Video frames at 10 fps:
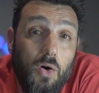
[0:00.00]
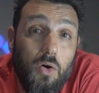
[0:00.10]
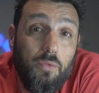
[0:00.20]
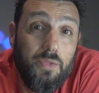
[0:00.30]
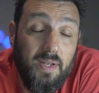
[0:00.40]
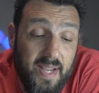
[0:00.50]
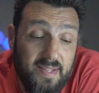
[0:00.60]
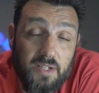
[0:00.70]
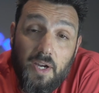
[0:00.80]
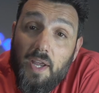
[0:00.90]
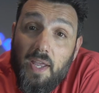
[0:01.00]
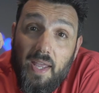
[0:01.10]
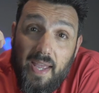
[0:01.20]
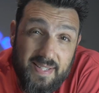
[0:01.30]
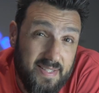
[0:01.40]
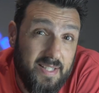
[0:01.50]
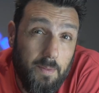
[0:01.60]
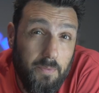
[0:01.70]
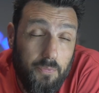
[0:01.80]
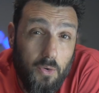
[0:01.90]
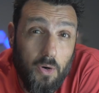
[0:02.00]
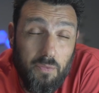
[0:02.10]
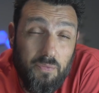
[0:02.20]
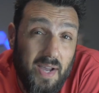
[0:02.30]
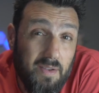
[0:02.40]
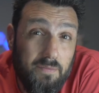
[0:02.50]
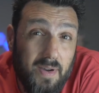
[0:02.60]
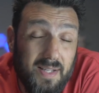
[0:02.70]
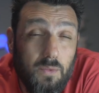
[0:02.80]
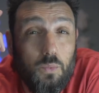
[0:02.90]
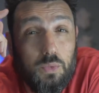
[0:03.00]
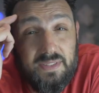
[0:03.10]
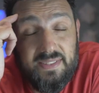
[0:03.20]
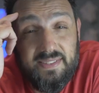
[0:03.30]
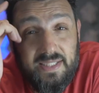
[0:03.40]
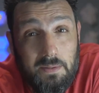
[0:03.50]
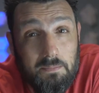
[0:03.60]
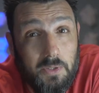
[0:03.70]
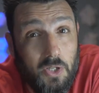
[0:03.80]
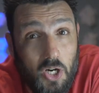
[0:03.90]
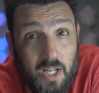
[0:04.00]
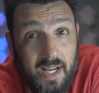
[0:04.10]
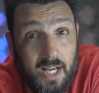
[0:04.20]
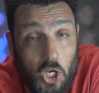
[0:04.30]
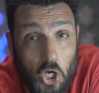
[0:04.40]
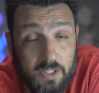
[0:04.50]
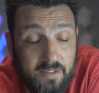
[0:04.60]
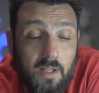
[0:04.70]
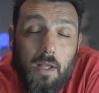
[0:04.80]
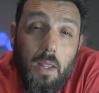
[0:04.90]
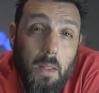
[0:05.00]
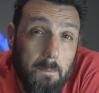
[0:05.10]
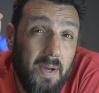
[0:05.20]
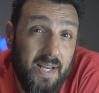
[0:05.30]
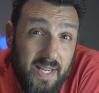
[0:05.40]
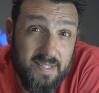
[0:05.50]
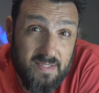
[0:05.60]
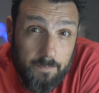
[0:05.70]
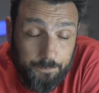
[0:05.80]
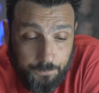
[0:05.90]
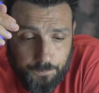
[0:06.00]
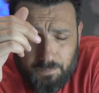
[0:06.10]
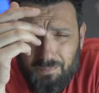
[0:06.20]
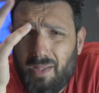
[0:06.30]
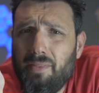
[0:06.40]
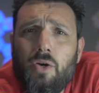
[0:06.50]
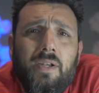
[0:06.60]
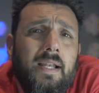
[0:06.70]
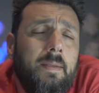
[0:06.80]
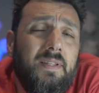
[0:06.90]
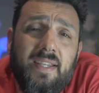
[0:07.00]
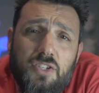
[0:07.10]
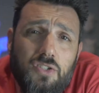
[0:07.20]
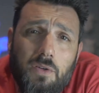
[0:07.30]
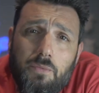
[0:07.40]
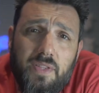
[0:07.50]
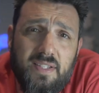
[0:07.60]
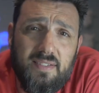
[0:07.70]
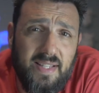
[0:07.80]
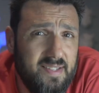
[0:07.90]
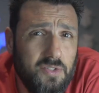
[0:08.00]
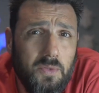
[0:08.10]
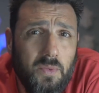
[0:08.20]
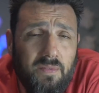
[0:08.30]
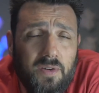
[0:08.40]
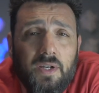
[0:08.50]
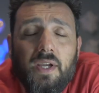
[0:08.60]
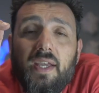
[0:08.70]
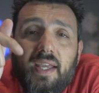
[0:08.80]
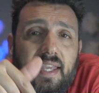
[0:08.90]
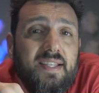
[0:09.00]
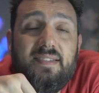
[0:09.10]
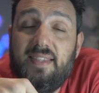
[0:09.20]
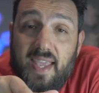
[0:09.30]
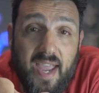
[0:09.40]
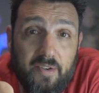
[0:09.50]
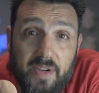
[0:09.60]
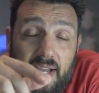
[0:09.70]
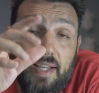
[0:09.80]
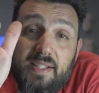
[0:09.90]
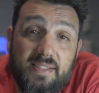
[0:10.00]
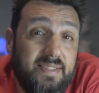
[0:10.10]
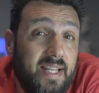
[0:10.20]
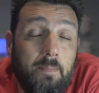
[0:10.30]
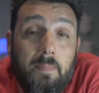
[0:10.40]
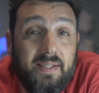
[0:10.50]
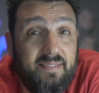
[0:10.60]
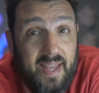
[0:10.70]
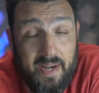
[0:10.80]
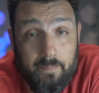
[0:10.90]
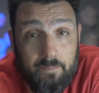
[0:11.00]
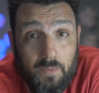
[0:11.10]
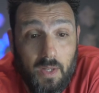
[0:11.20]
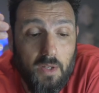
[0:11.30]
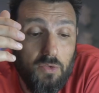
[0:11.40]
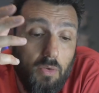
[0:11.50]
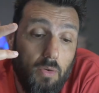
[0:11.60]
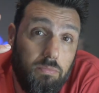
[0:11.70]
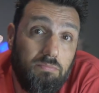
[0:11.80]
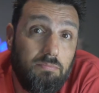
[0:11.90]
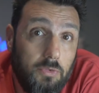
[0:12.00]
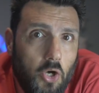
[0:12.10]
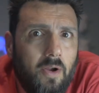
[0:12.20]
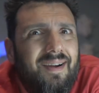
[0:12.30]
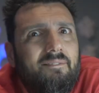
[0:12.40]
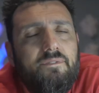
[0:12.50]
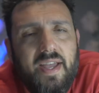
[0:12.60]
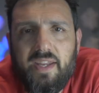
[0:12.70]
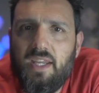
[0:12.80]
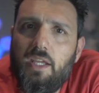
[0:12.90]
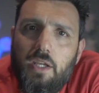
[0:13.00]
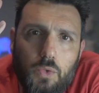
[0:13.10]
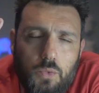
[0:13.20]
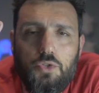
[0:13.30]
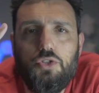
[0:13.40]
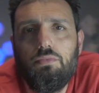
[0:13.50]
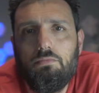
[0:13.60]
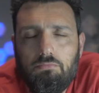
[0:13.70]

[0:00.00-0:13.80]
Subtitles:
of the laser. As I said before, 5 watt would seem not a lot, but it is. The only limitation of this laser engraver is the area. It's 10 by 10, so not a very huge